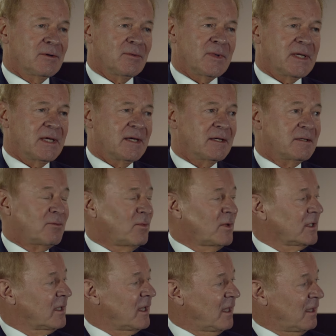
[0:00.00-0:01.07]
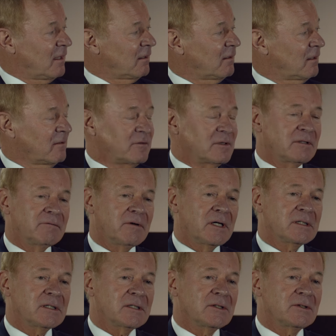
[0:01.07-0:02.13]
we had one hell of an
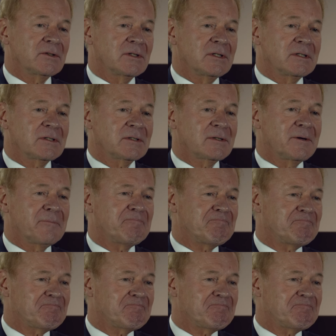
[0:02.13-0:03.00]
advantage. It's a,